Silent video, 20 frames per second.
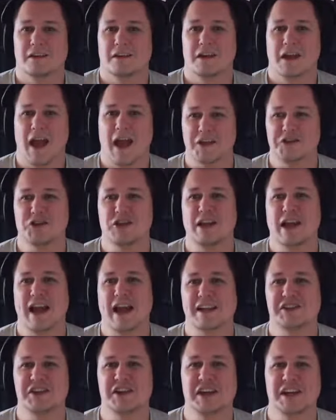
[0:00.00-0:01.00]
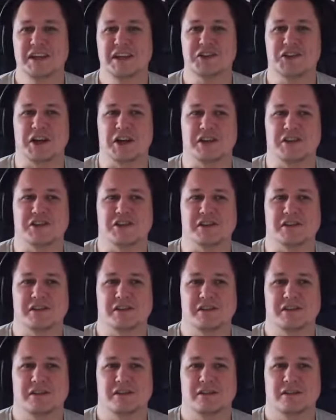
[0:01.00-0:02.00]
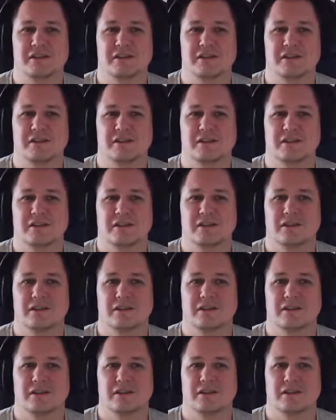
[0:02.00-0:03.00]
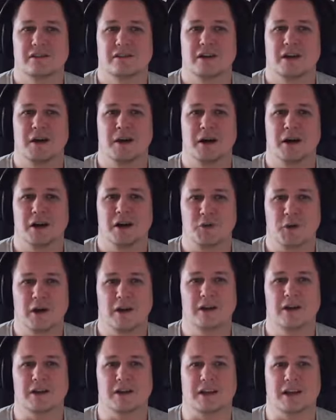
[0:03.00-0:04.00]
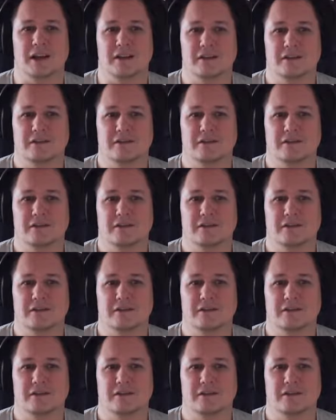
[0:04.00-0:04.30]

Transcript: It actually has gear changes. I quite like that.